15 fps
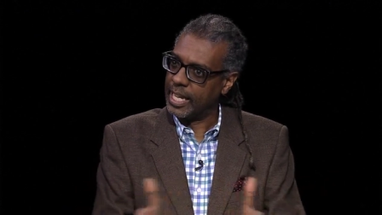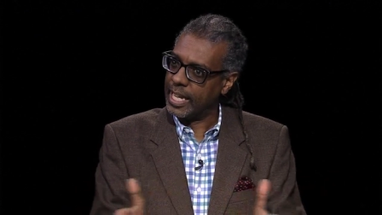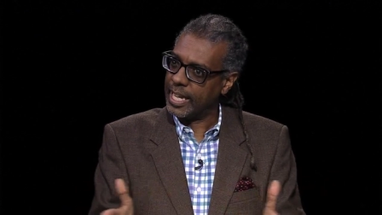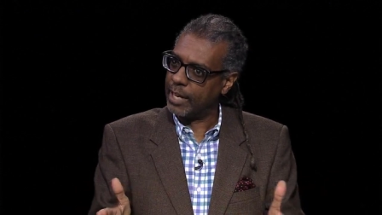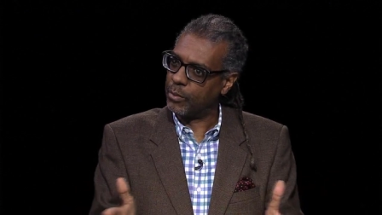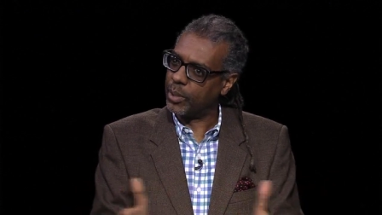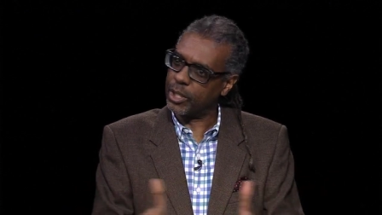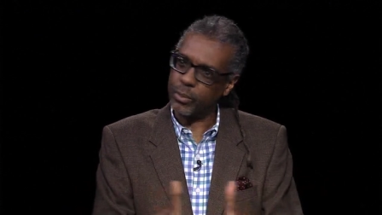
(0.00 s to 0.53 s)

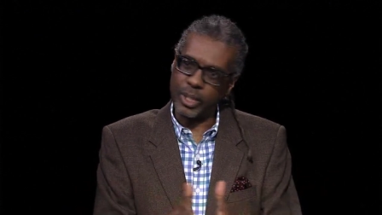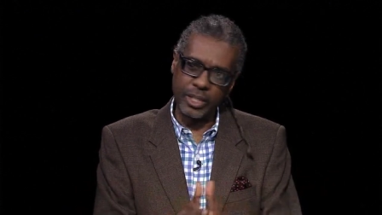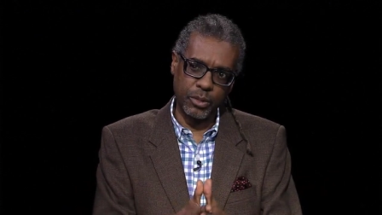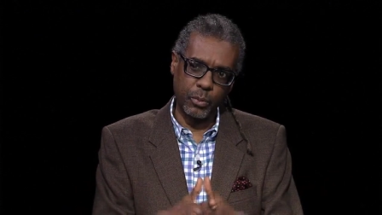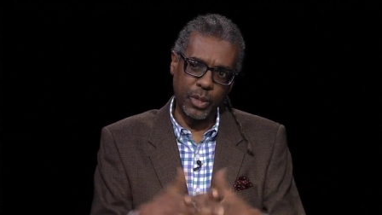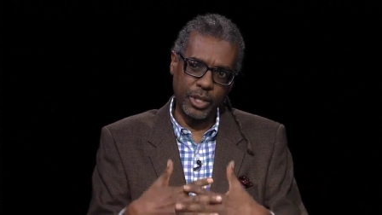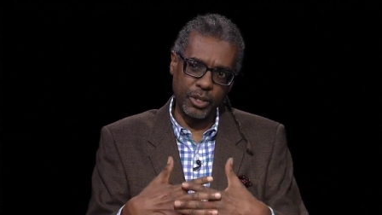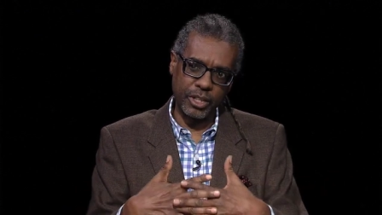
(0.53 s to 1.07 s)
And where do
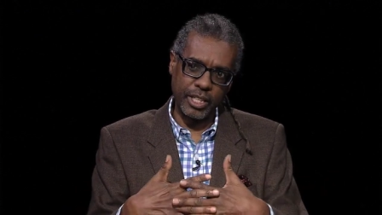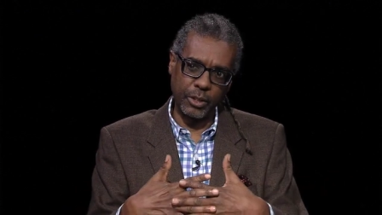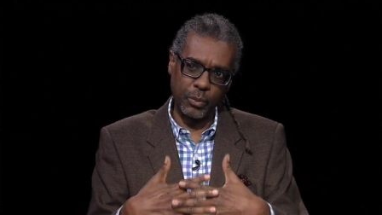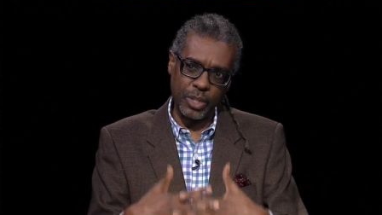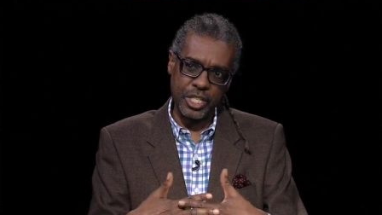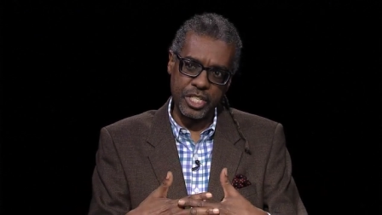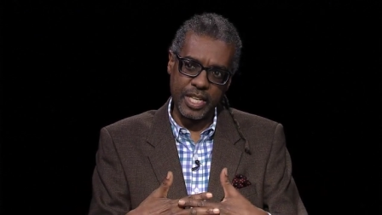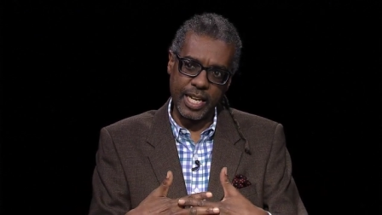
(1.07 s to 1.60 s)
you think
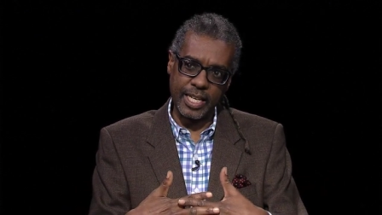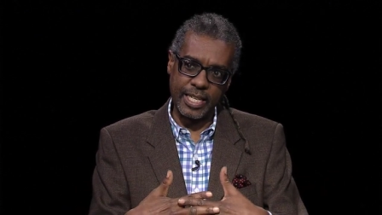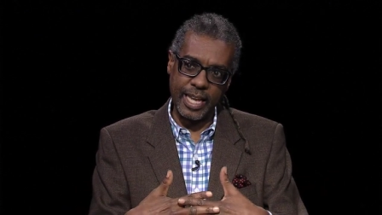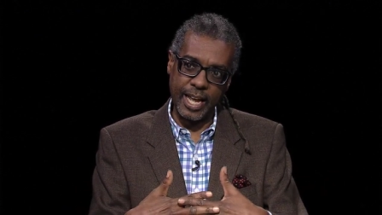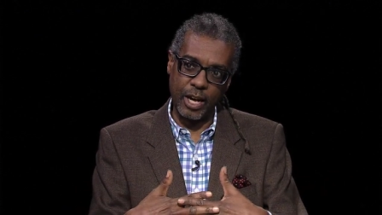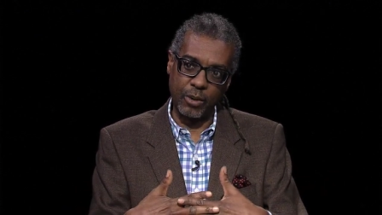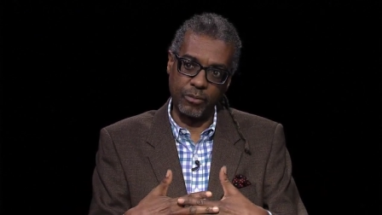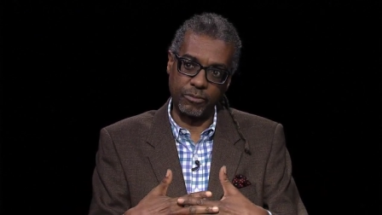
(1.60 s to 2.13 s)
we stand
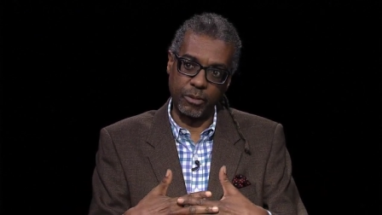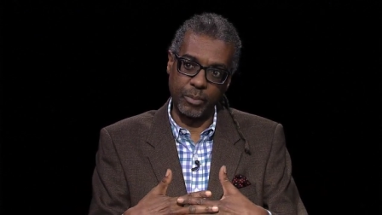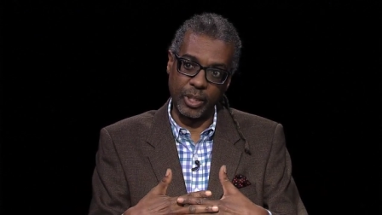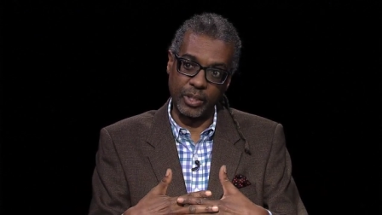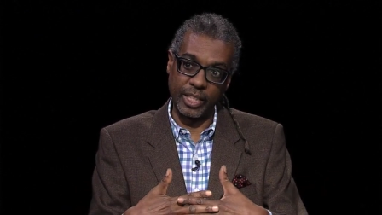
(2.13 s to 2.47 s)
now from our